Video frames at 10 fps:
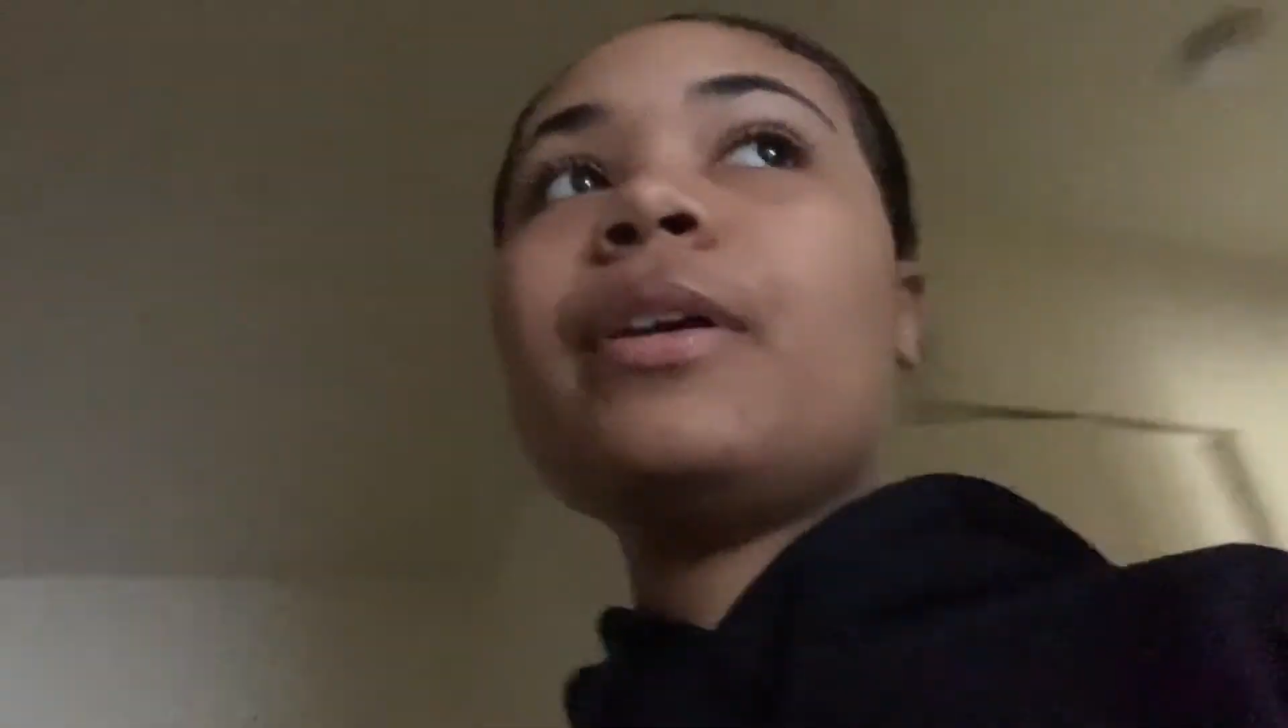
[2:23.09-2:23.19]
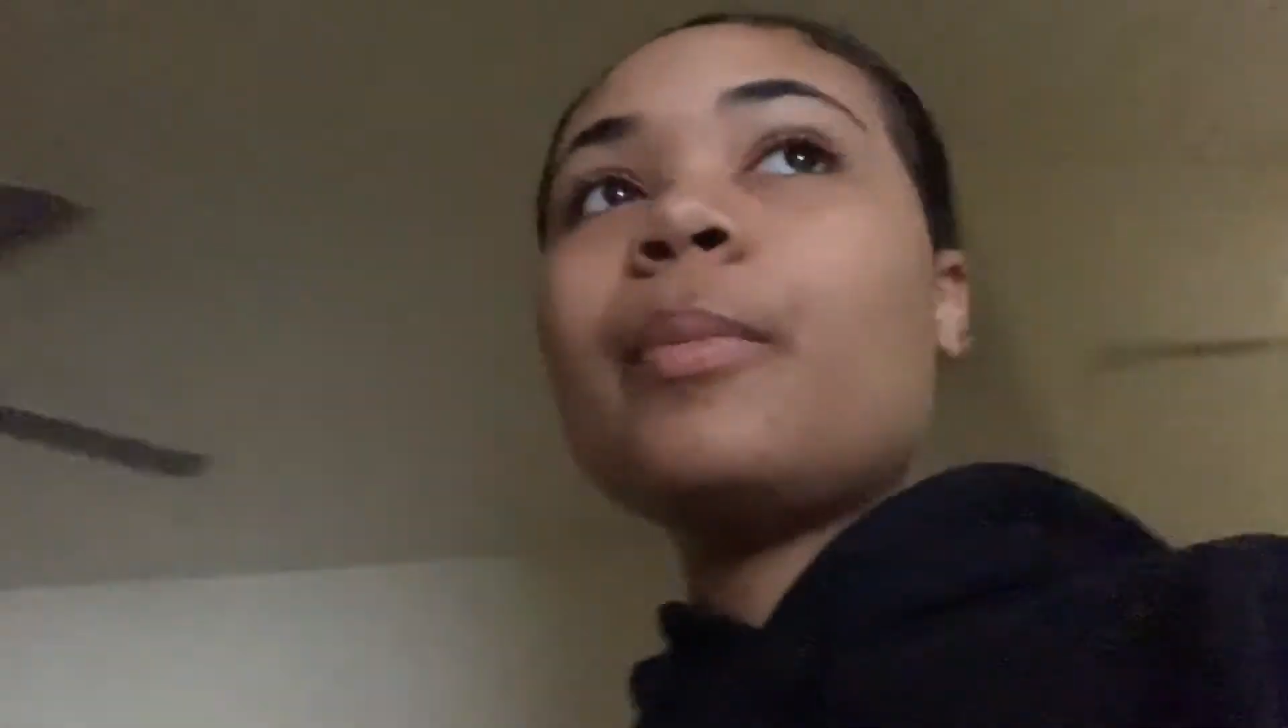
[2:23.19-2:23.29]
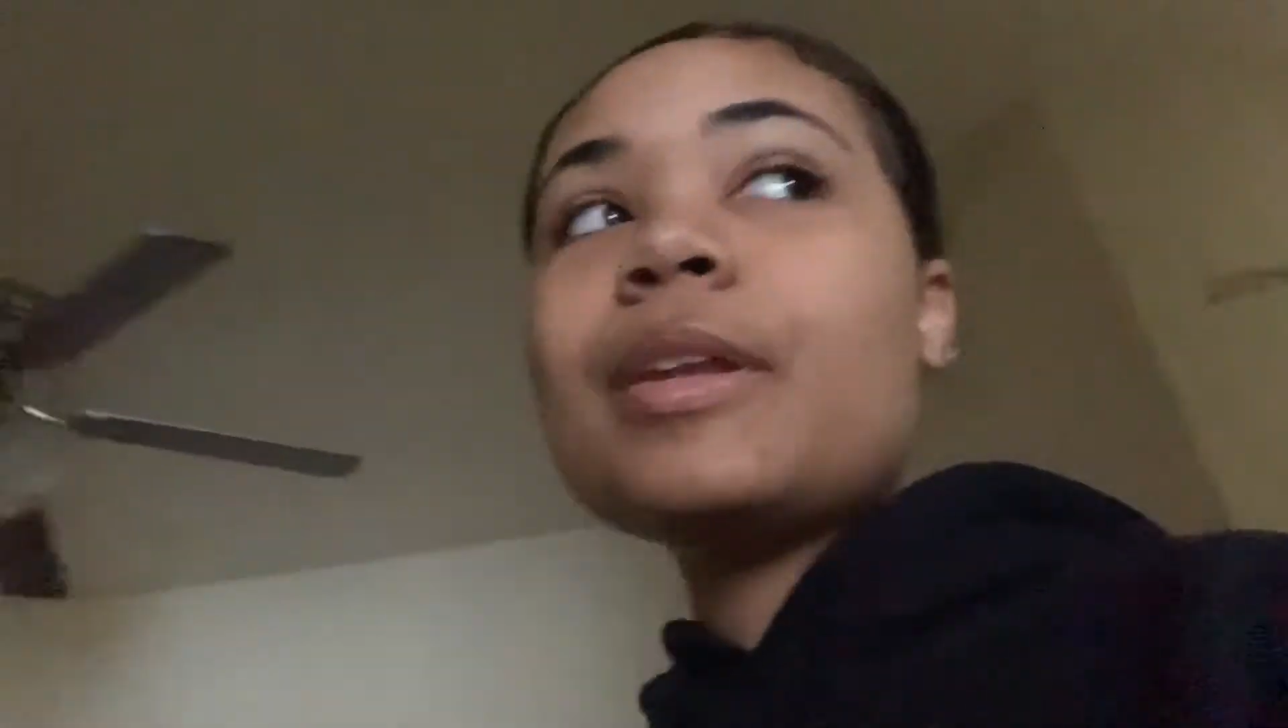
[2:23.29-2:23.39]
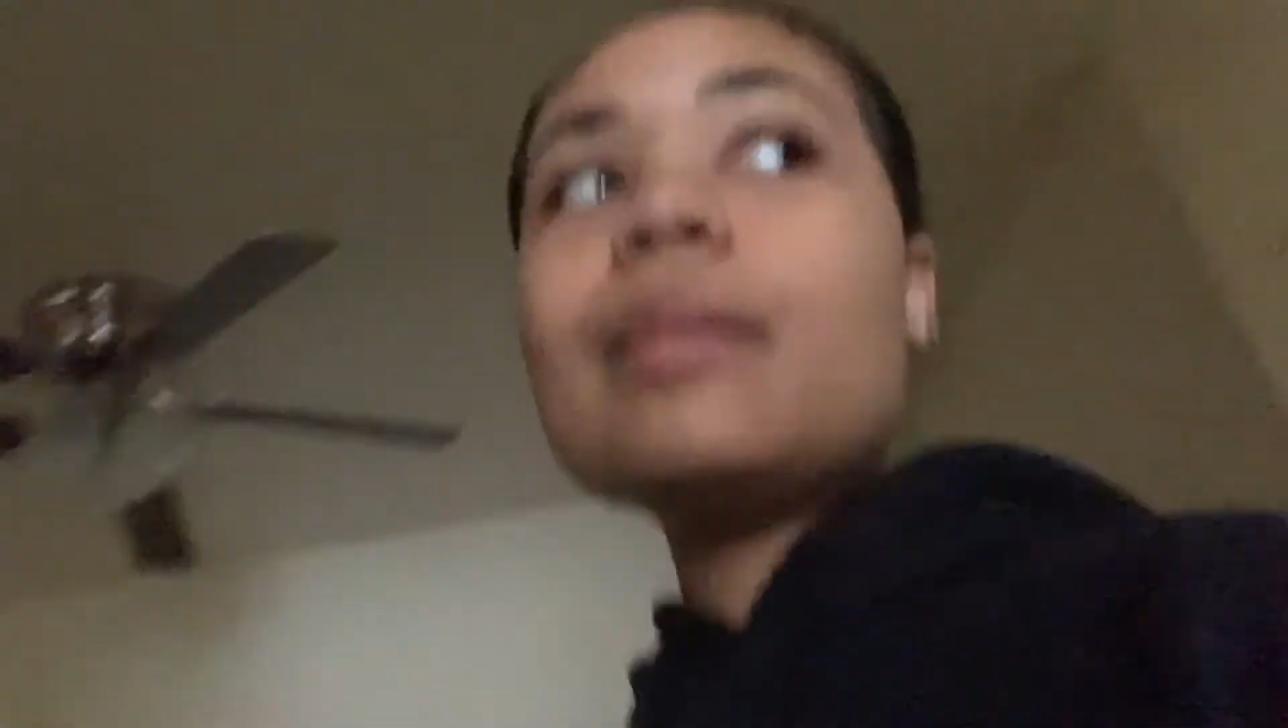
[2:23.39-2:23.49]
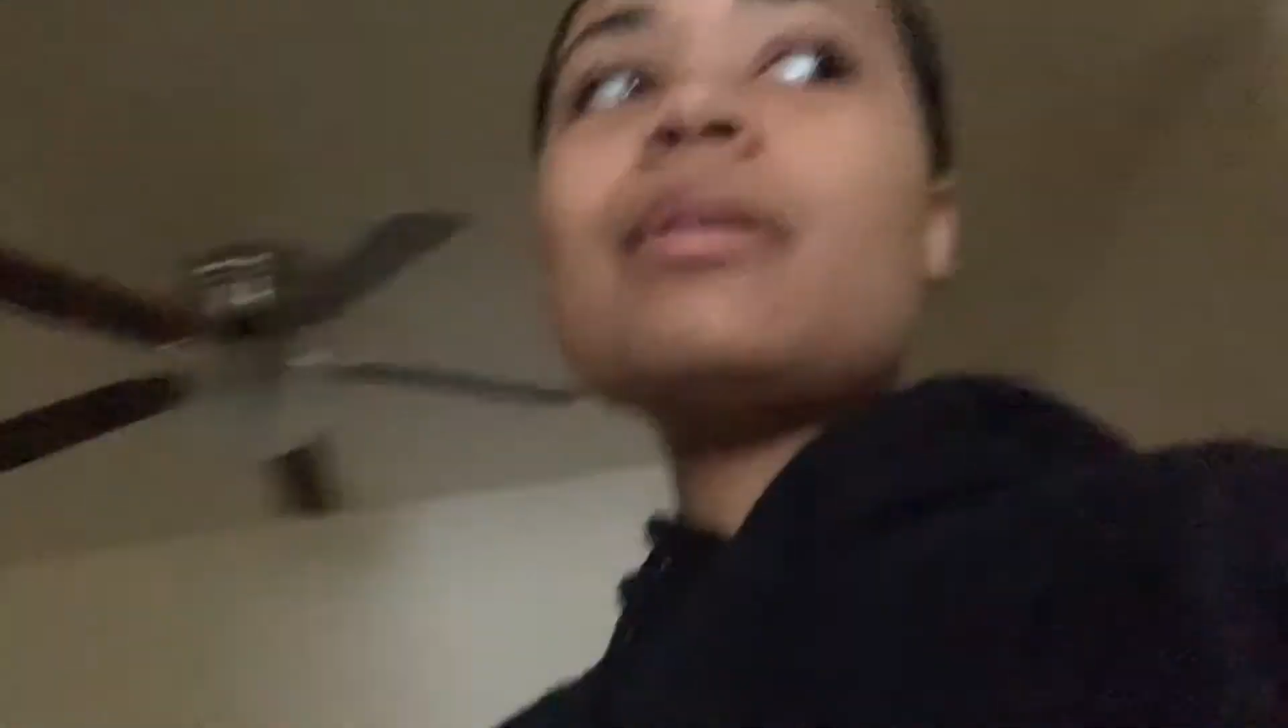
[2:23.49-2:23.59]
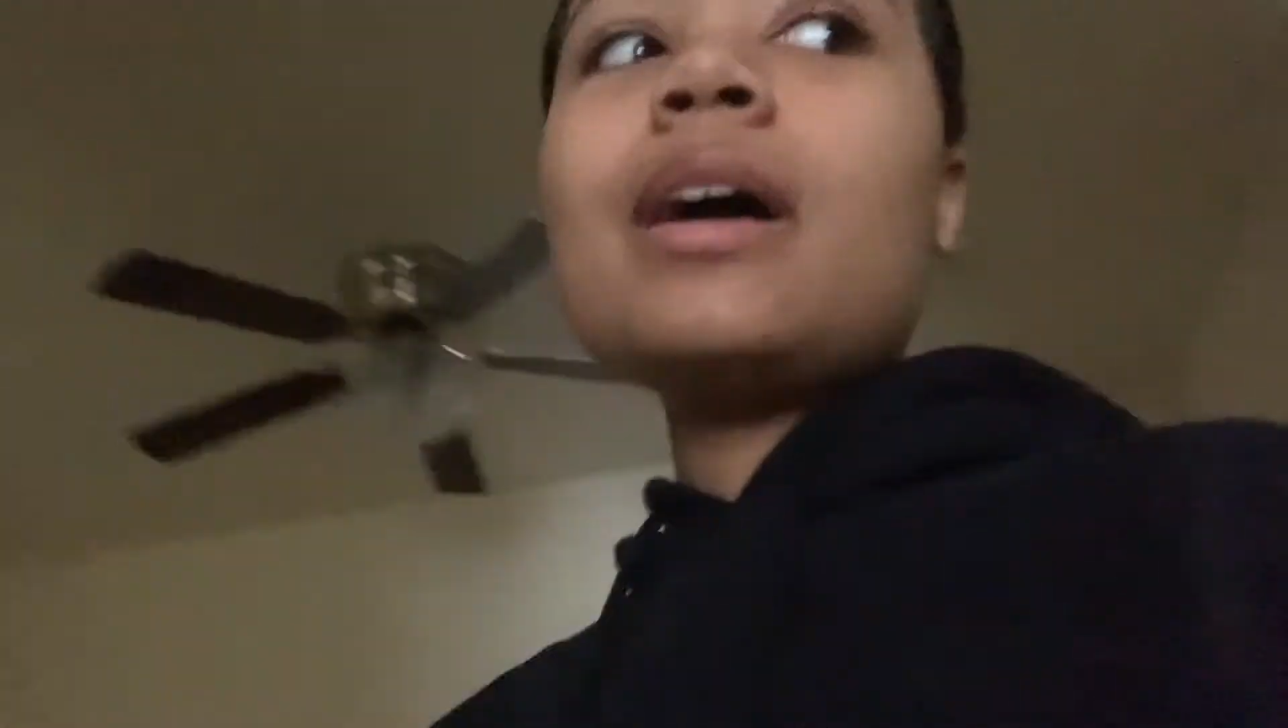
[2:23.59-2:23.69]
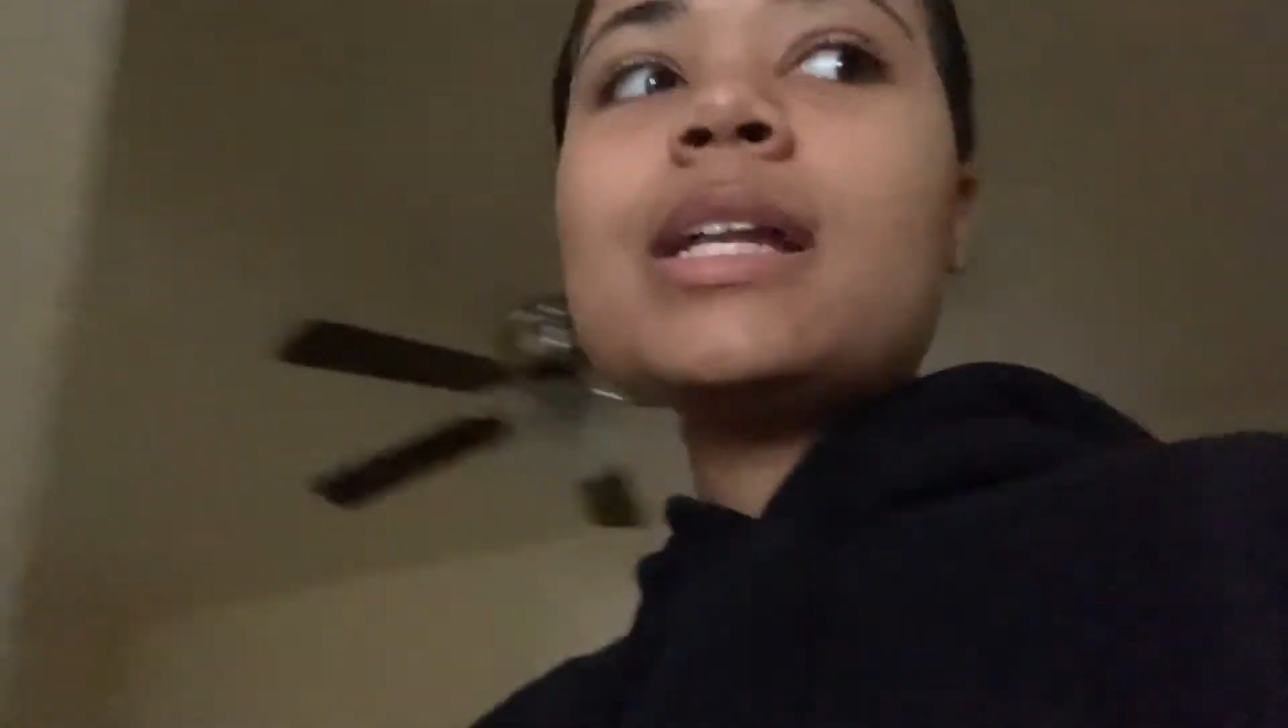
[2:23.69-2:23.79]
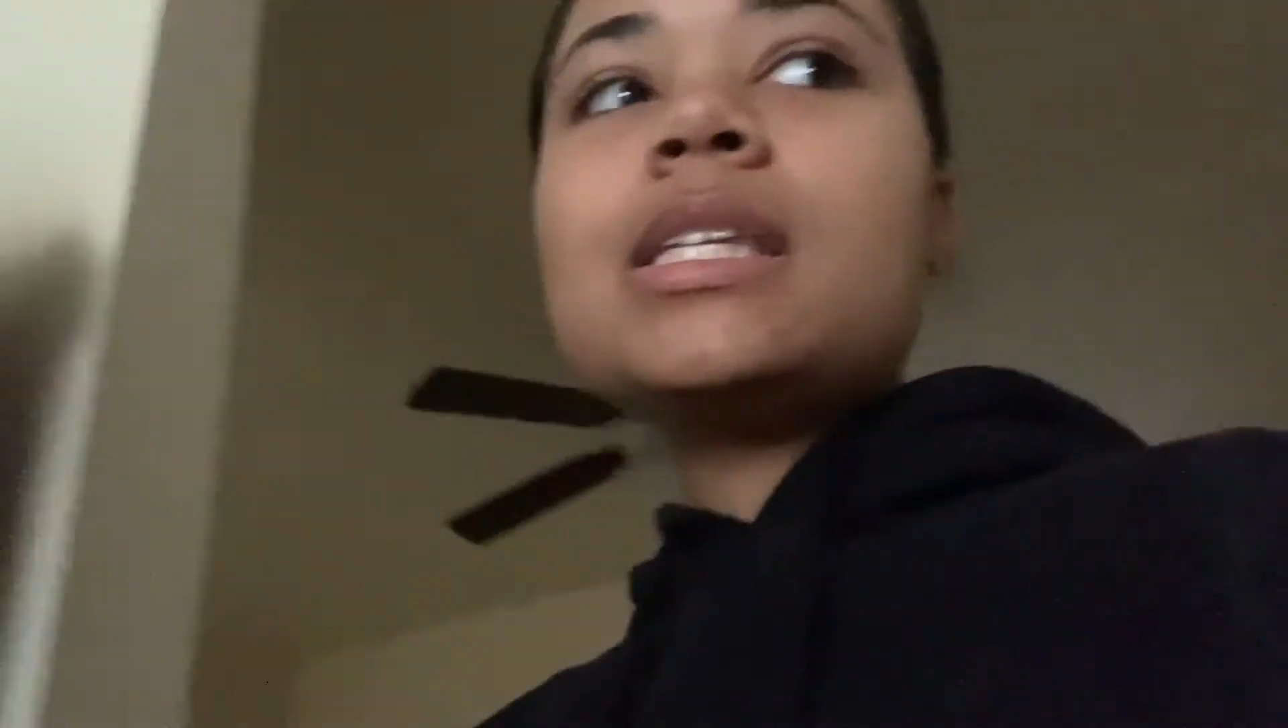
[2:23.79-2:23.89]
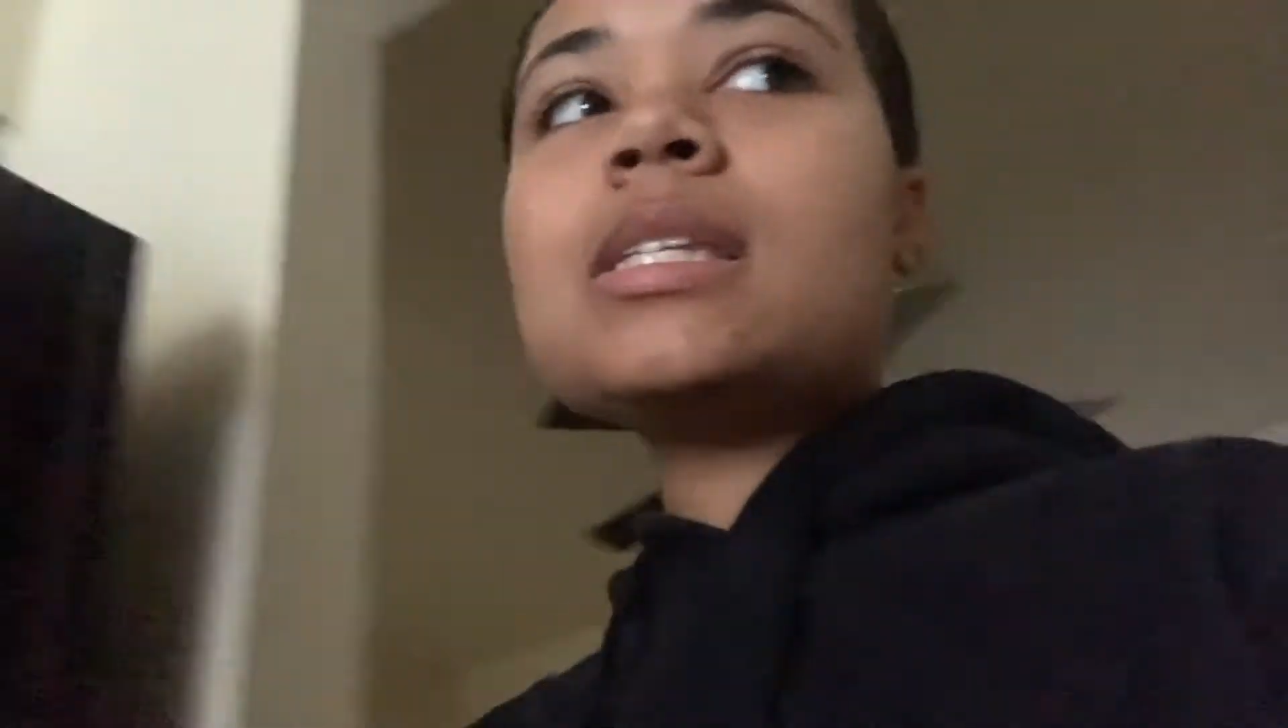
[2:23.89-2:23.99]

opened the blinds